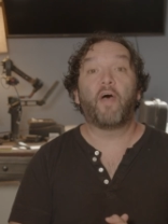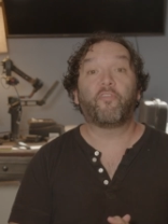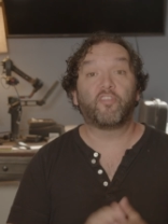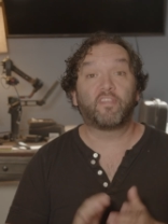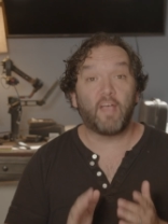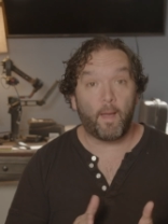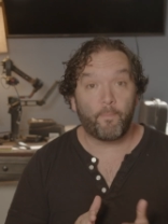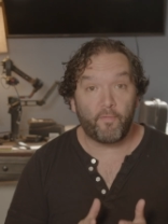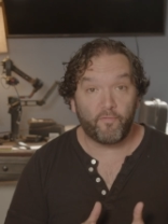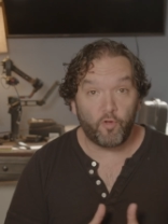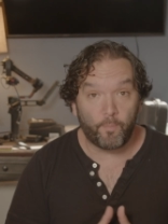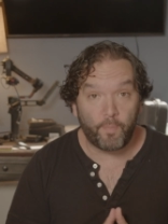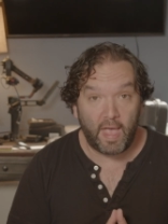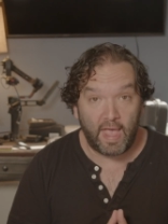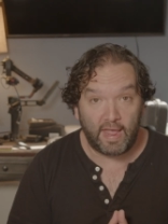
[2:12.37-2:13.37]
At the top of
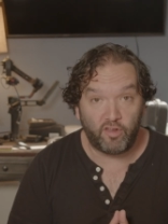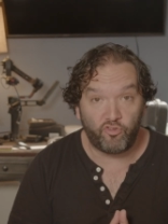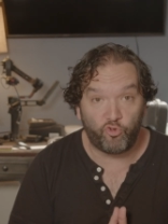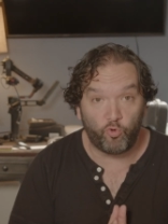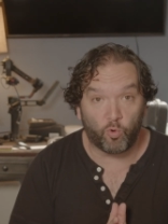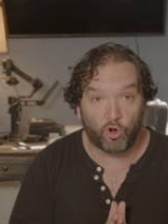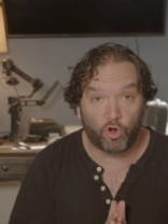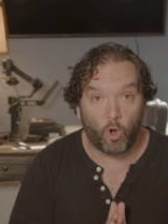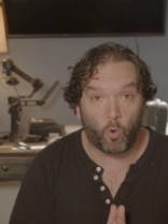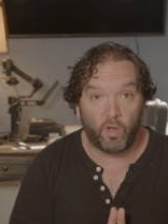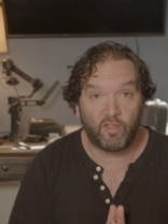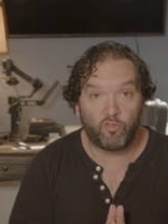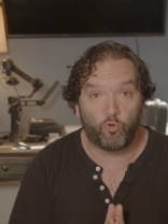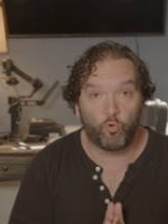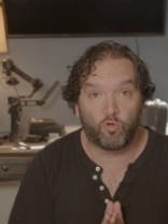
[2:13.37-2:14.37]
your page, you are
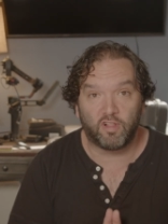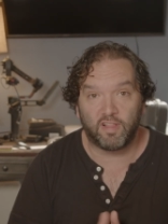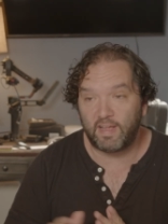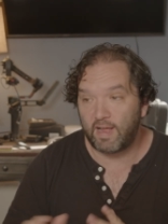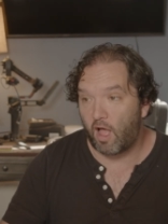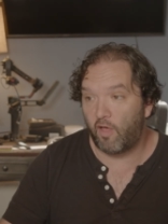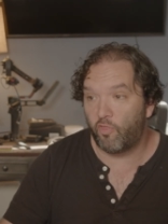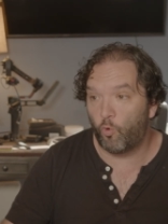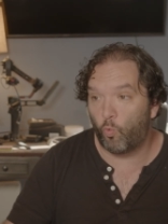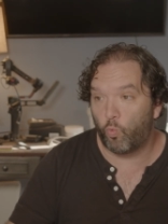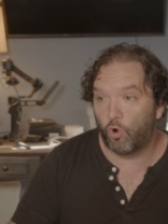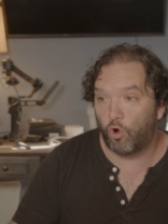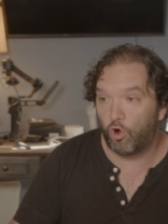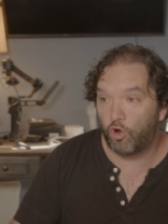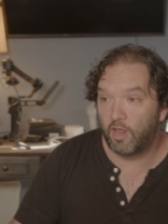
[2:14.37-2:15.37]
going to click on the
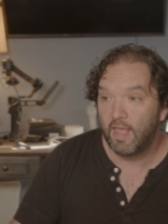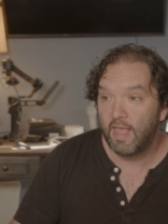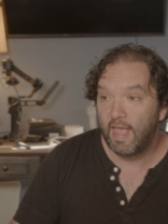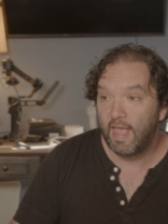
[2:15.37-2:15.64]
word